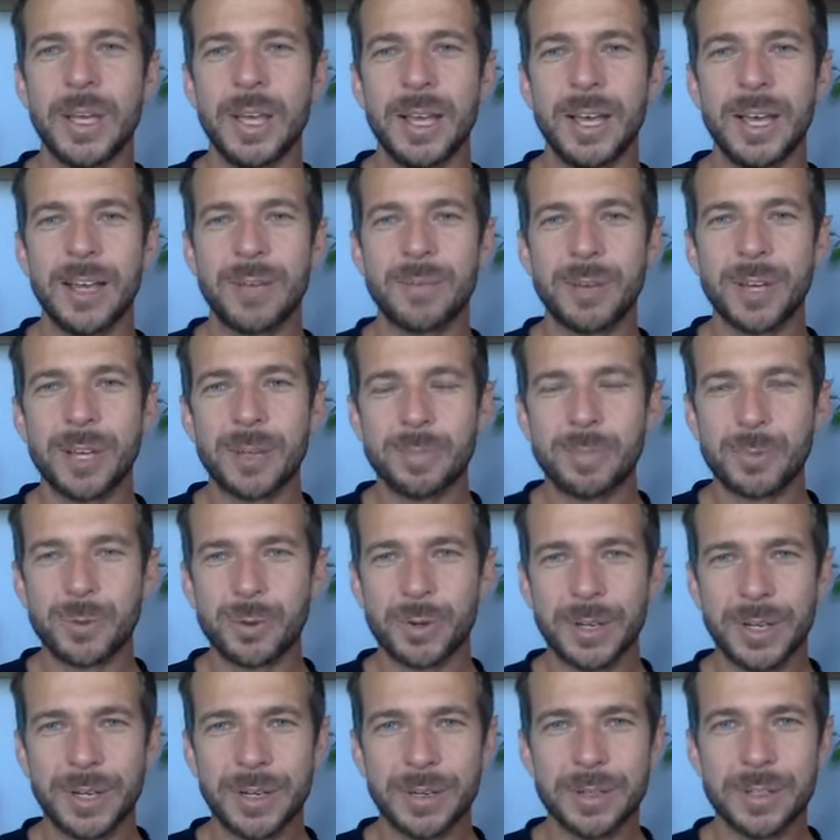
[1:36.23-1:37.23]
And my
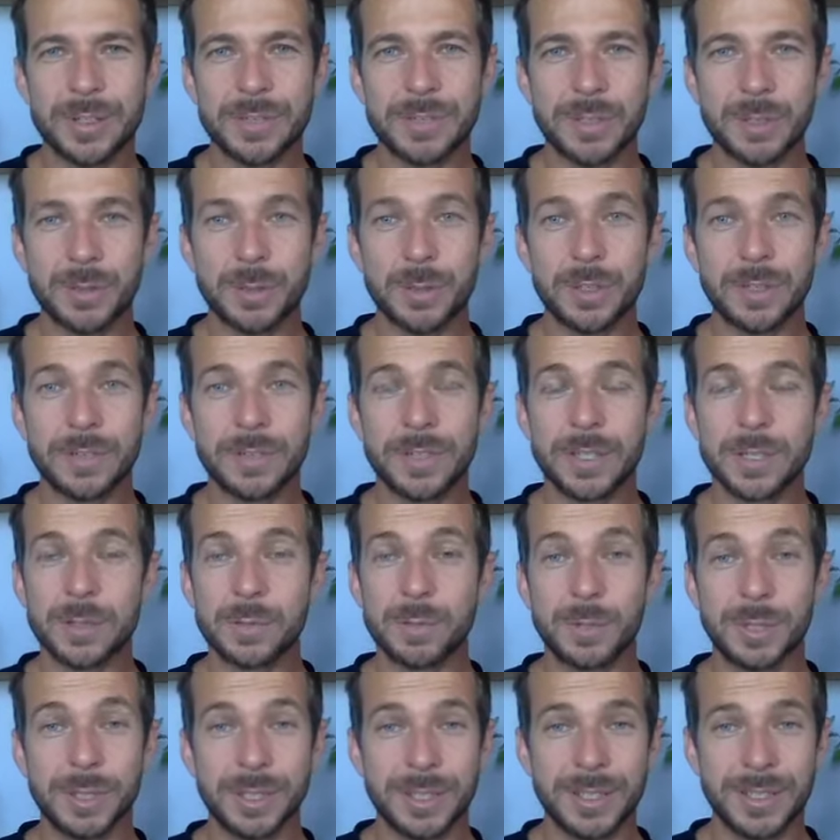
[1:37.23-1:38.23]
prayer is that all of us
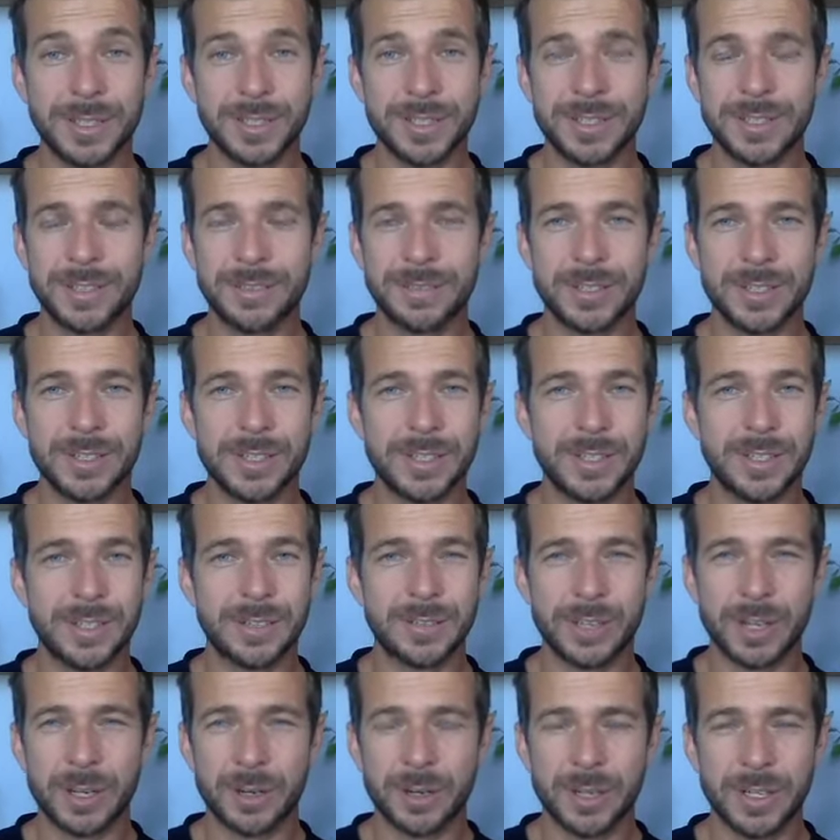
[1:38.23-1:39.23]
will listen this year,
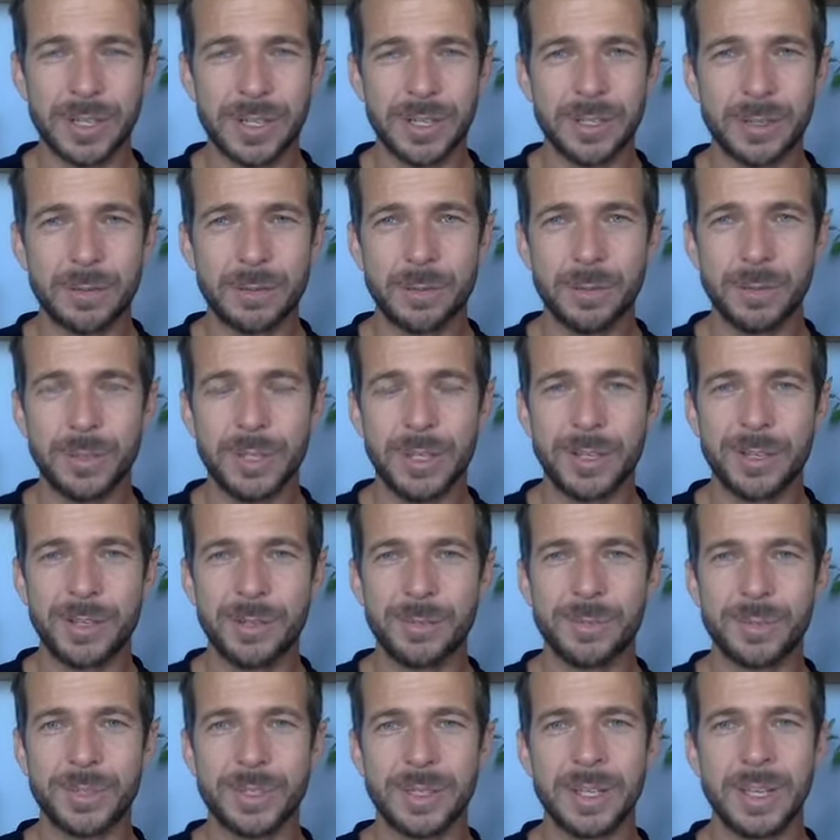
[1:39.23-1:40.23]
that our ear will be
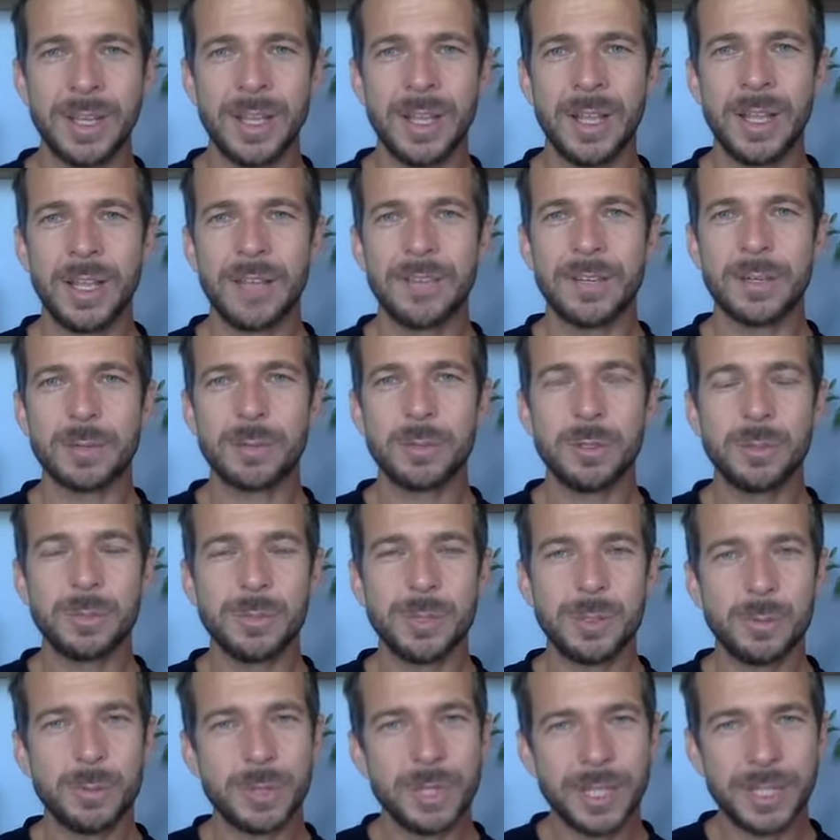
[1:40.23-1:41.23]
open, that we'll be
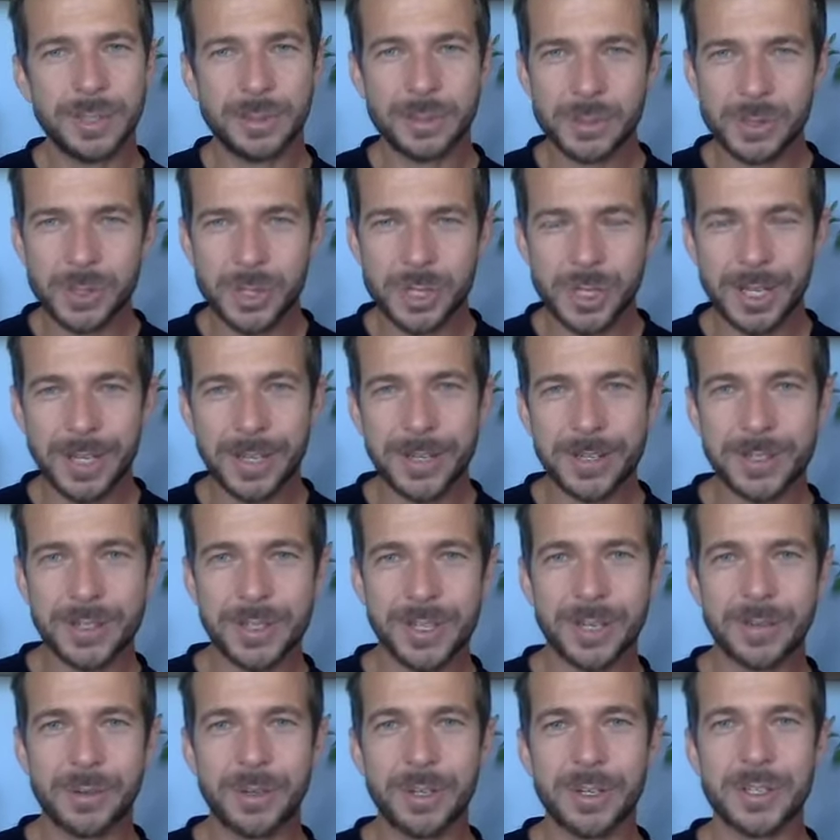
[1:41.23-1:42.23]
willing to change
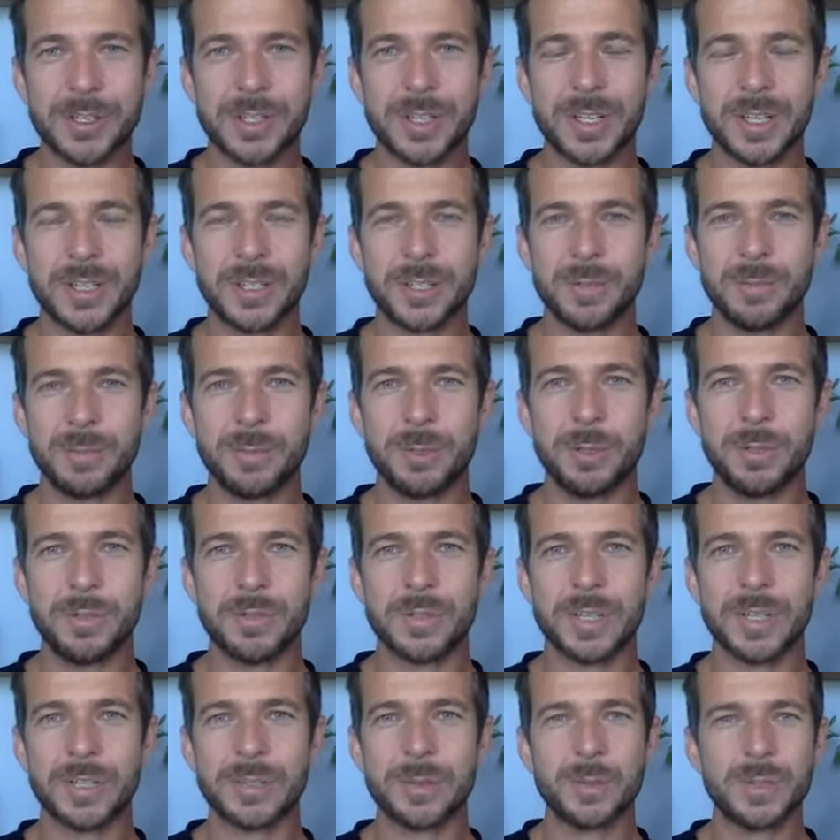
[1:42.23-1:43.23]
direction as He moves
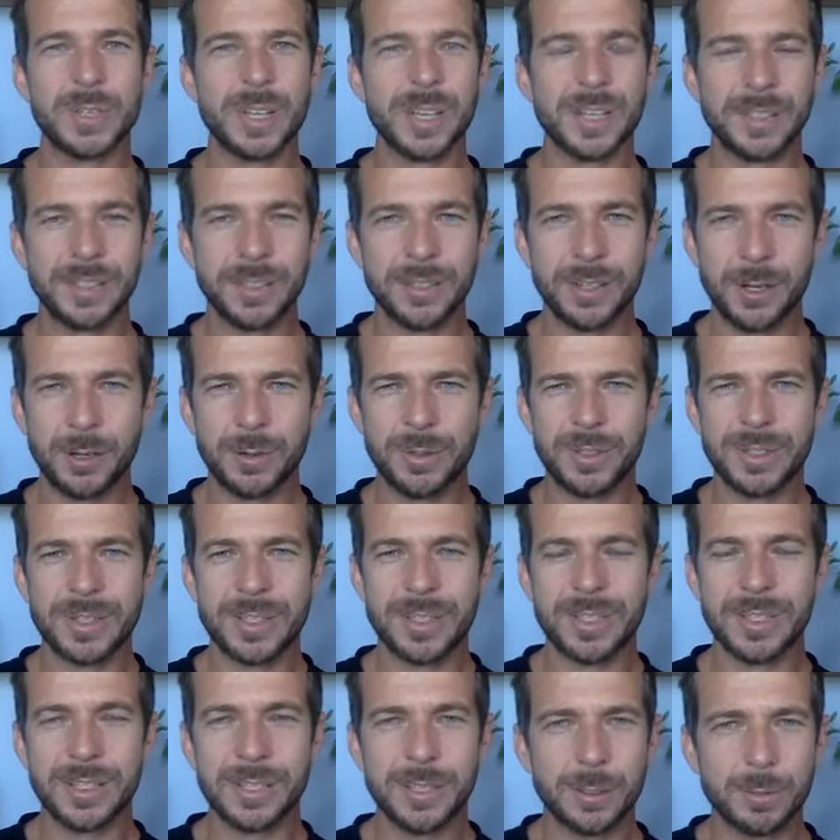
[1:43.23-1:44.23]
us, because I know it's a
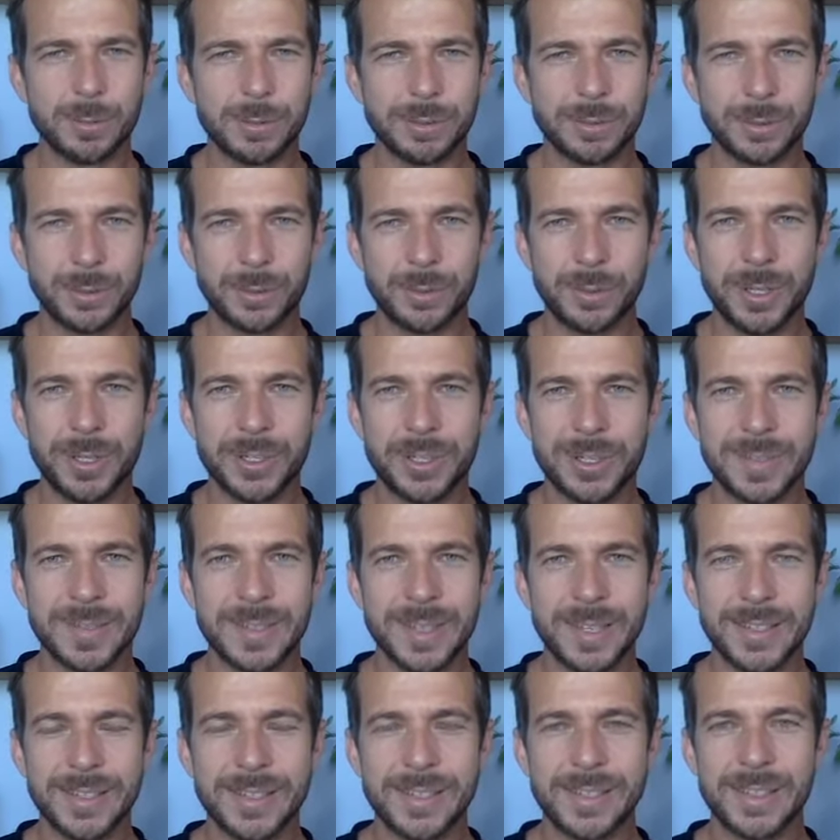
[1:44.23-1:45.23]
year with rich
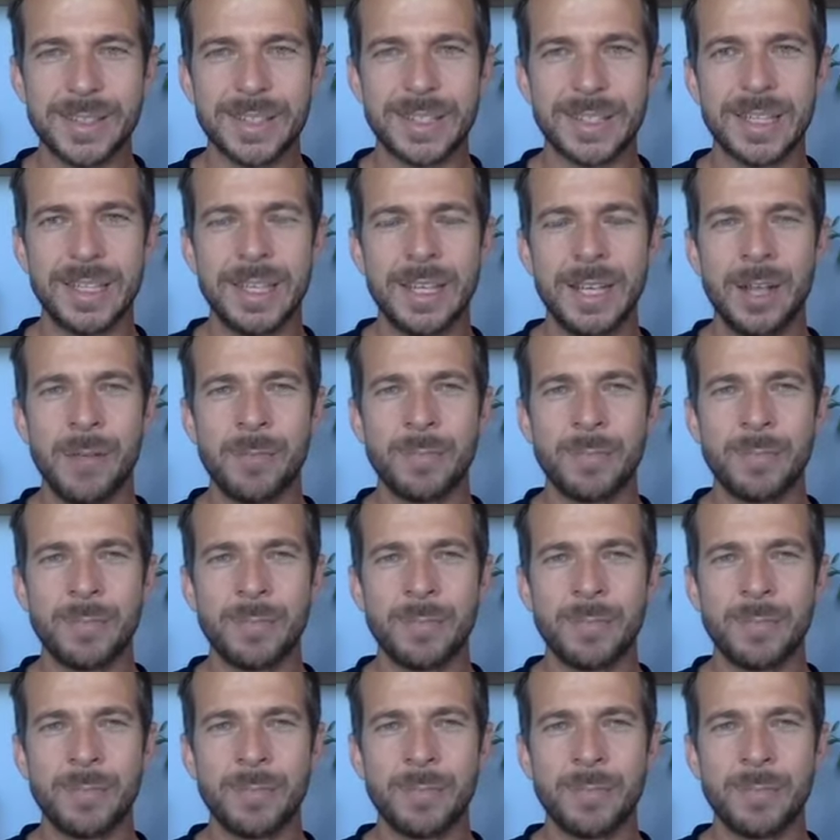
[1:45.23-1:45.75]
destiny.